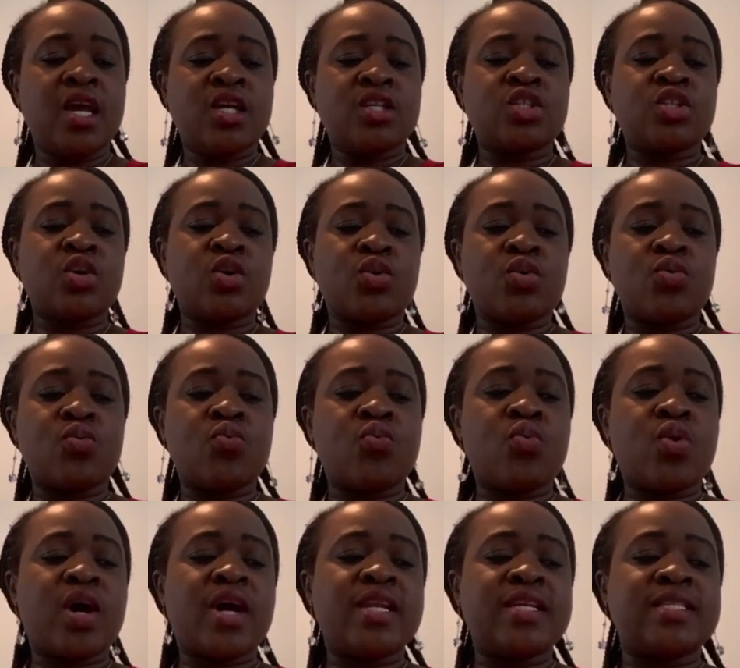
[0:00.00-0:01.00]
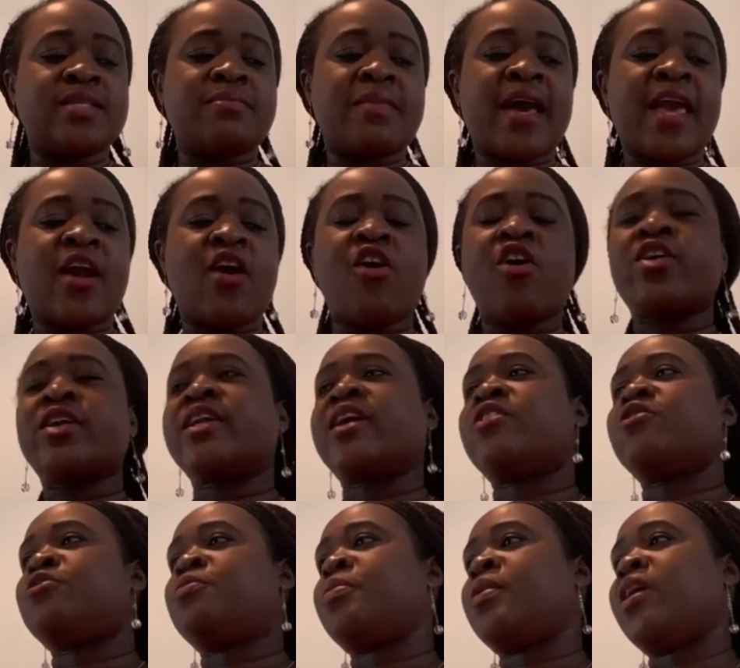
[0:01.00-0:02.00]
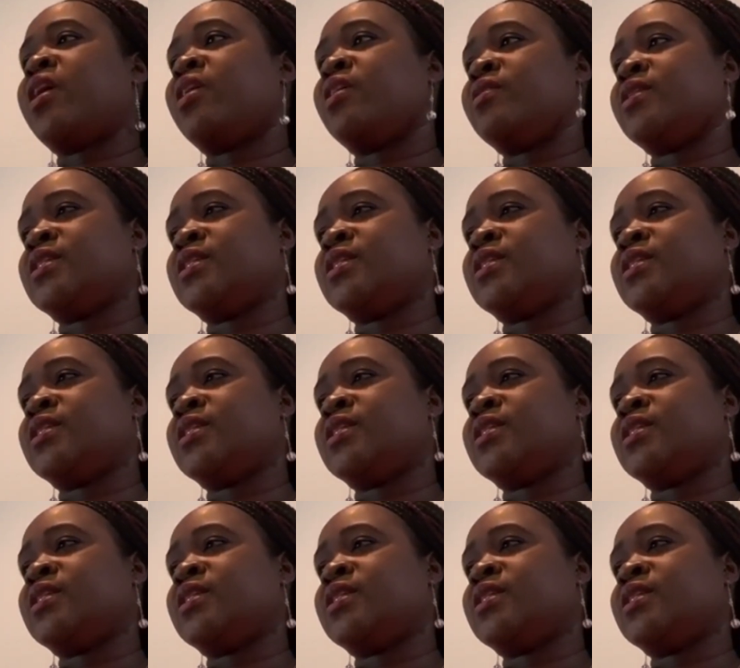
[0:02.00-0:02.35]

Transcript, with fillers: So, what is my order of priority?